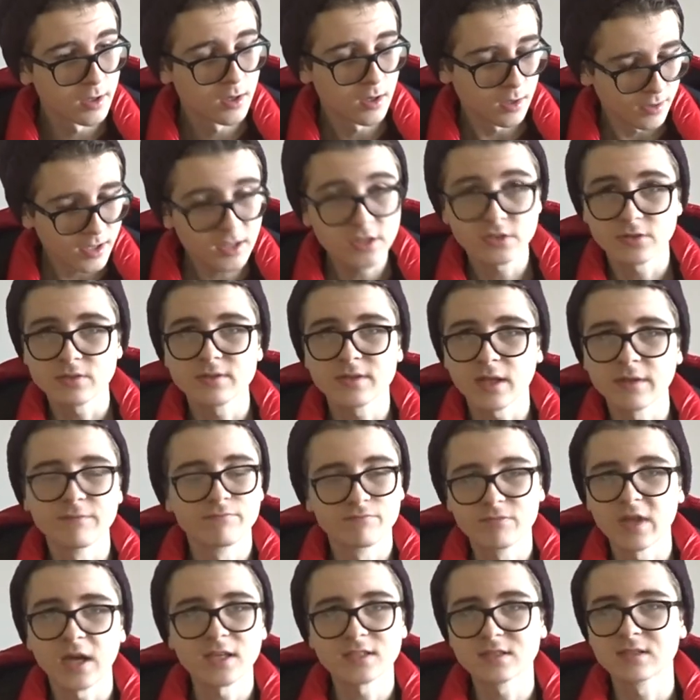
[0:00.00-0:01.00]

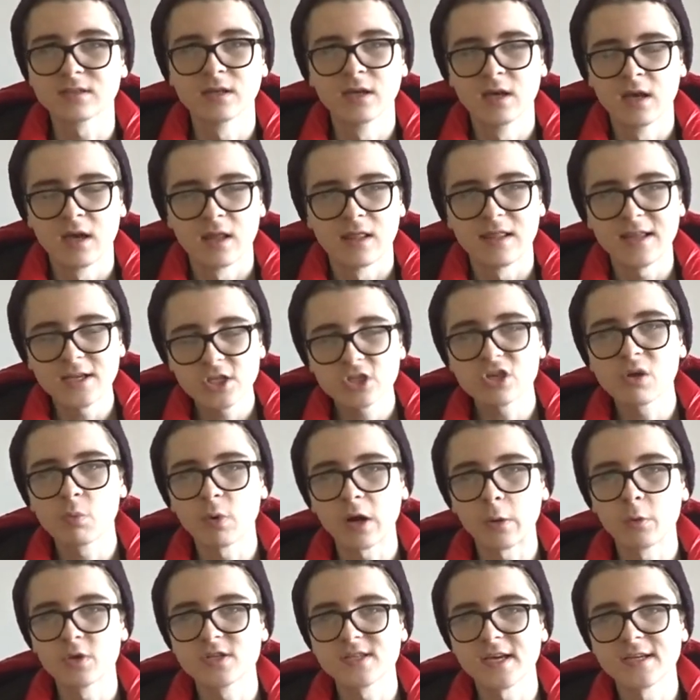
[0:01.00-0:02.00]
That's literally what
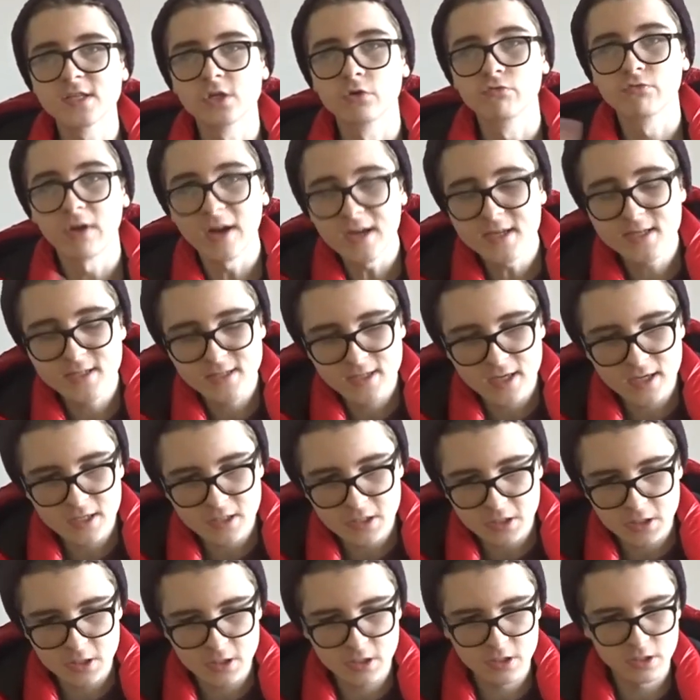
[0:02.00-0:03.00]
I would say to
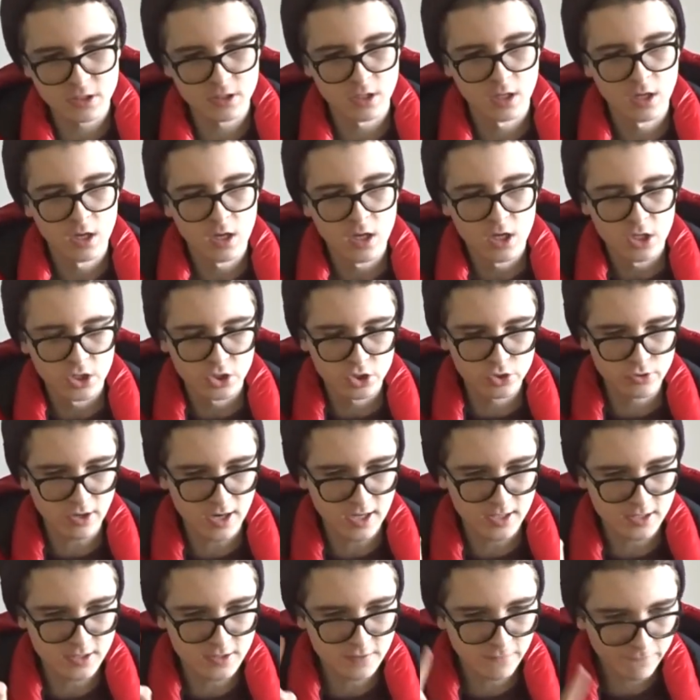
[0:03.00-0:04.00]
racists,
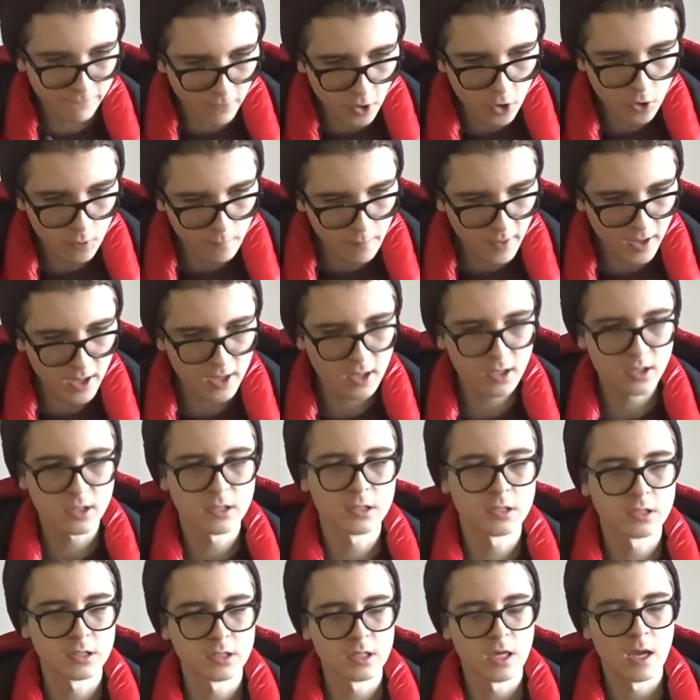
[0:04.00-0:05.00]

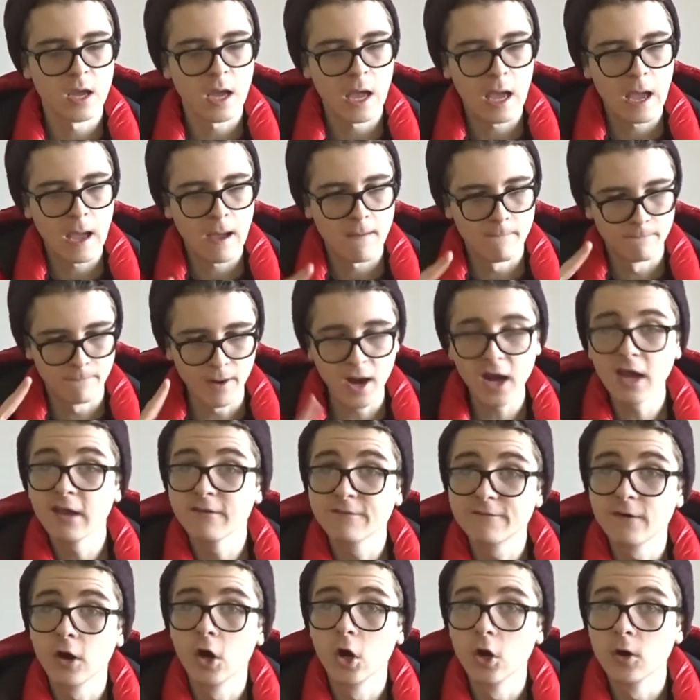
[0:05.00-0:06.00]
transphobics,
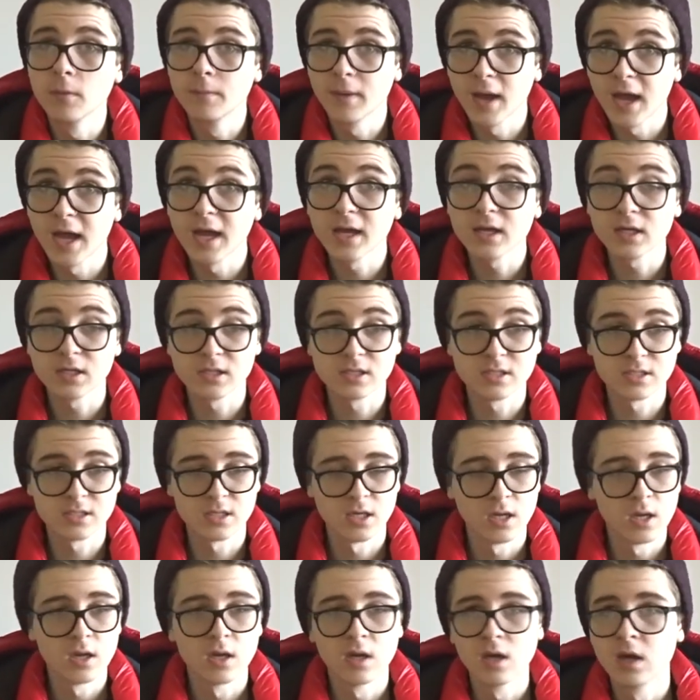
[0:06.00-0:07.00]

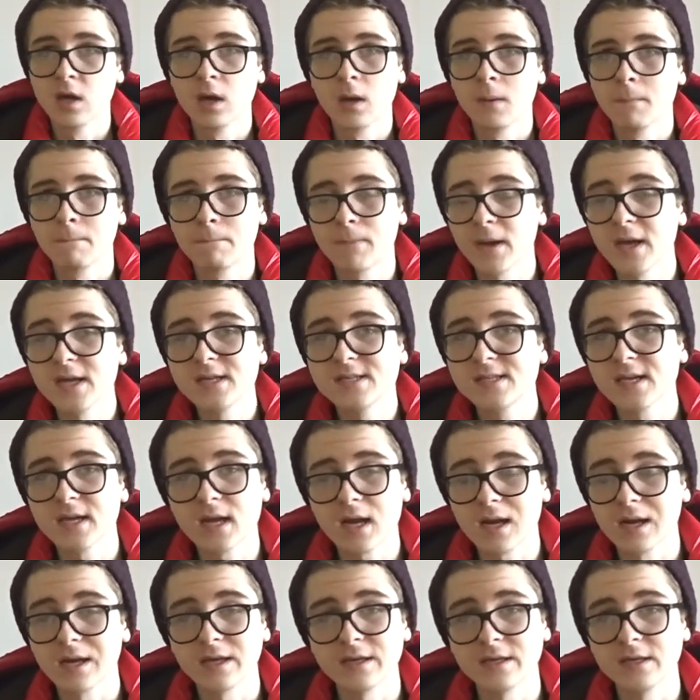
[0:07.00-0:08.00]
biphobics,
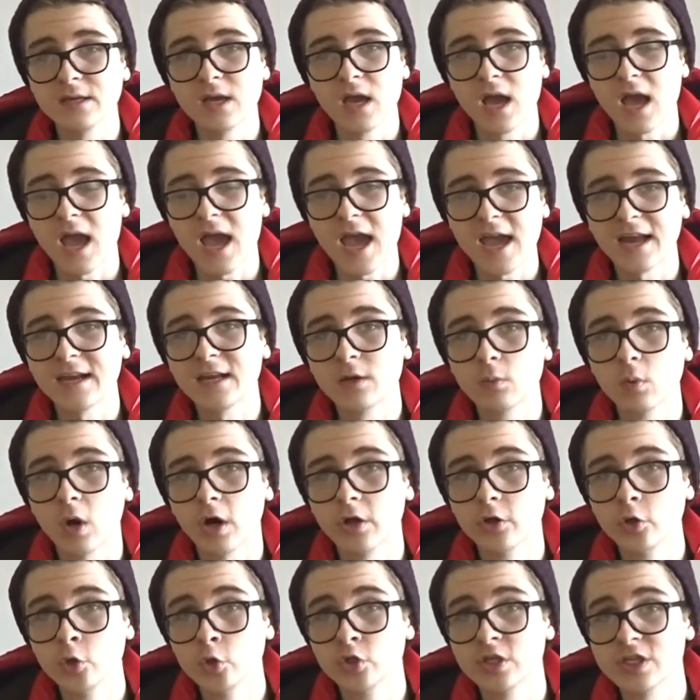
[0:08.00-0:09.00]
basically anyone
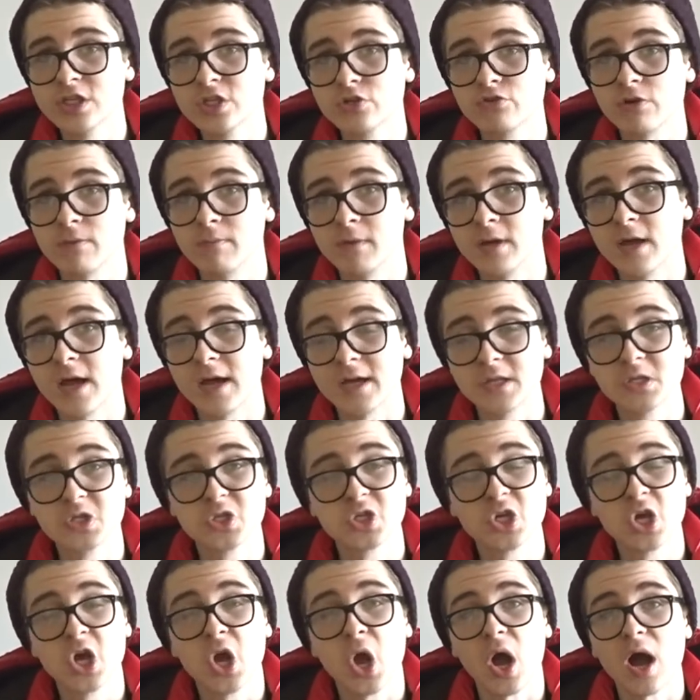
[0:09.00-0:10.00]
who
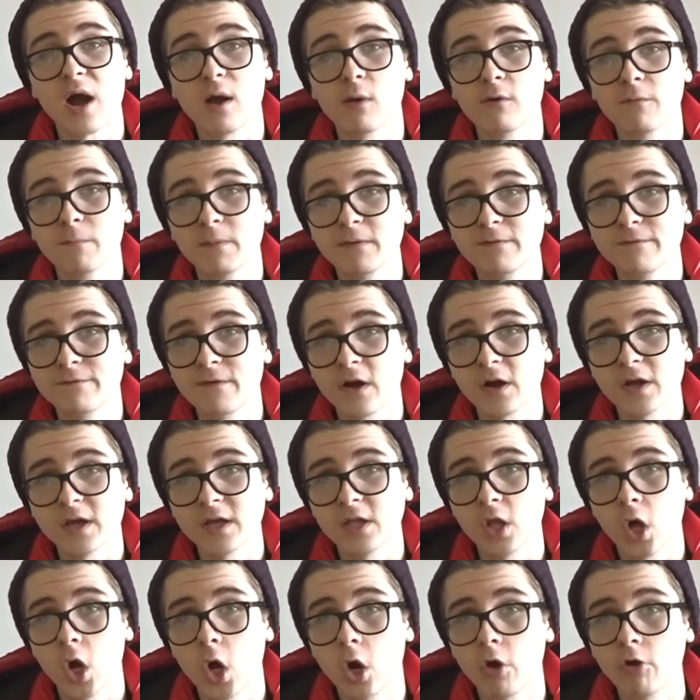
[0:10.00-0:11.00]
discriminates, I would be fucking
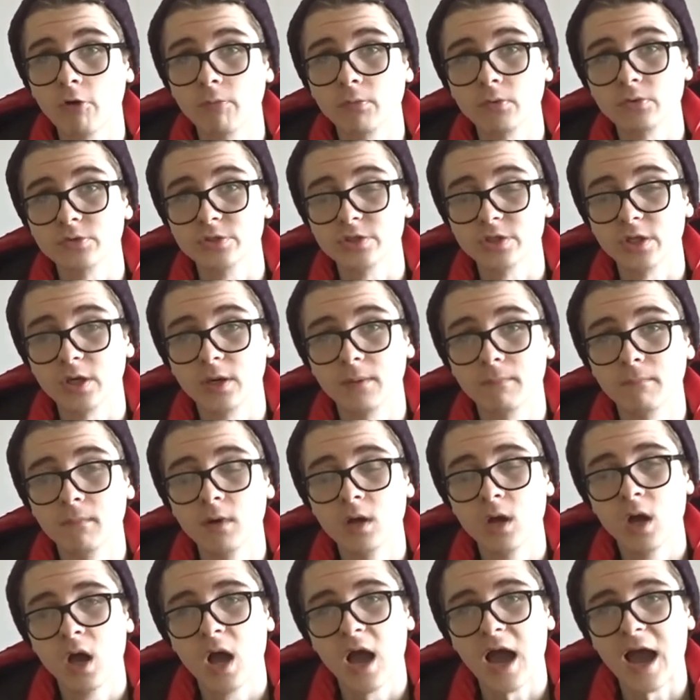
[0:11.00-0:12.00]
horrible to them
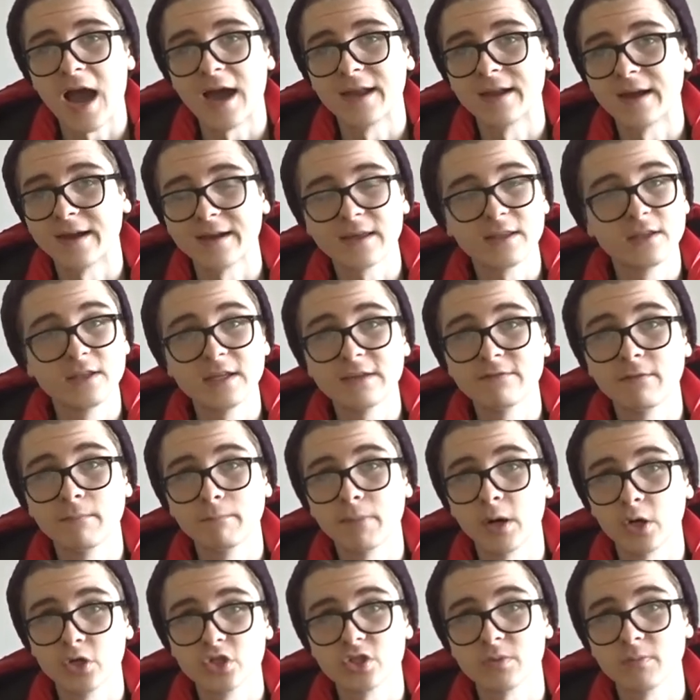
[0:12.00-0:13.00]
and I could even
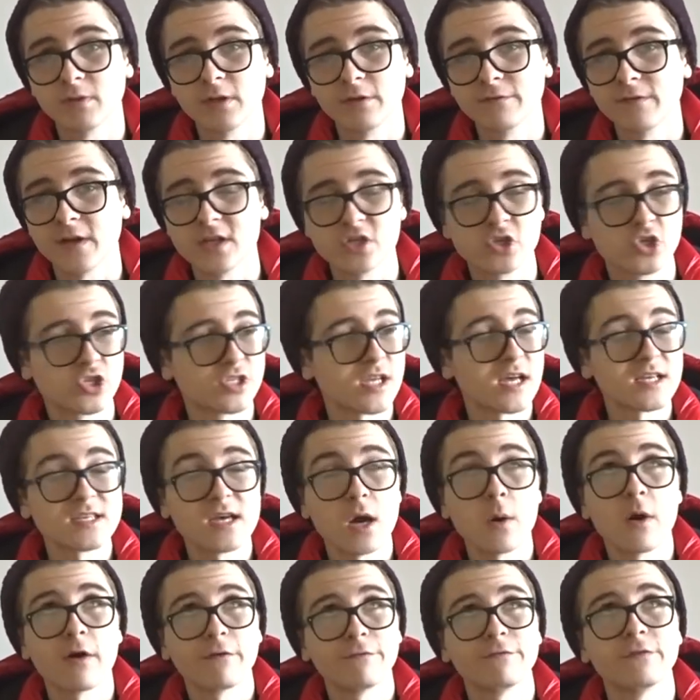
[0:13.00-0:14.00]
punch them in the face because that's
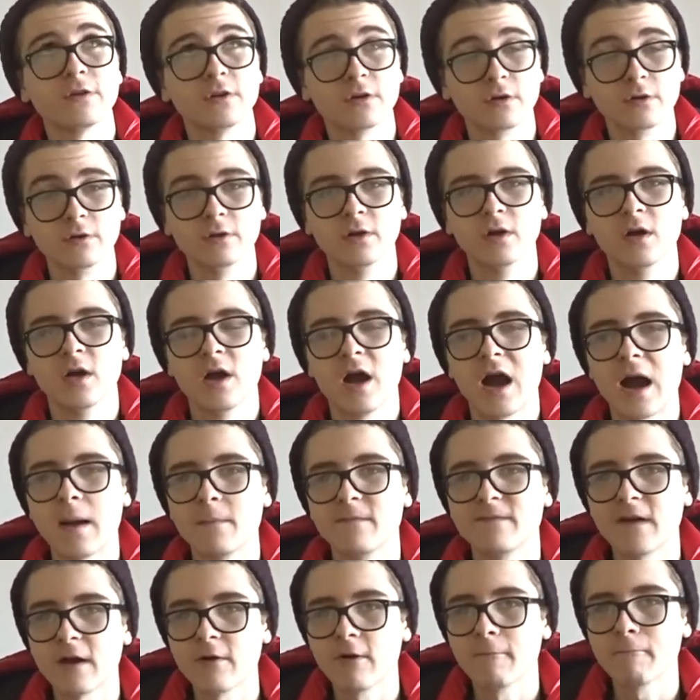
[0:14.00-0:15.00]
how I feel. I'm
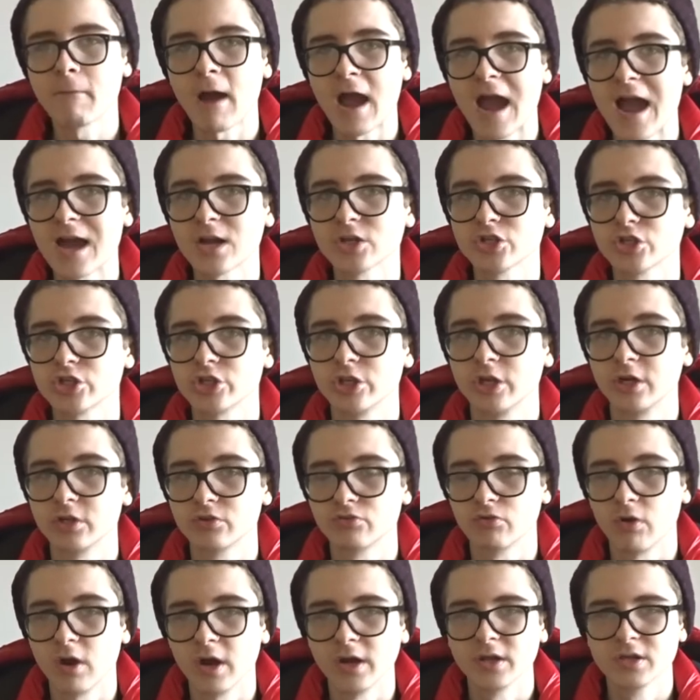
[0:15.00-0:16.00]
very passionate,
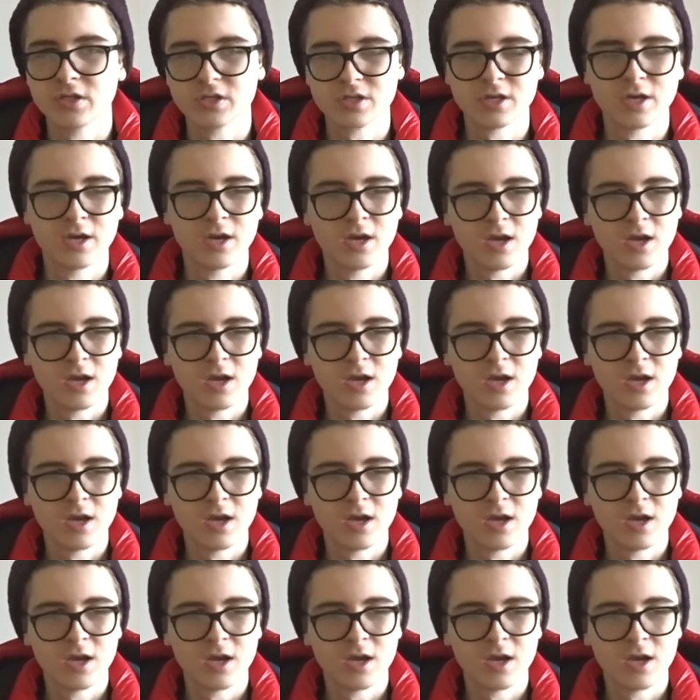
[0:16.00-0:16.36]
right?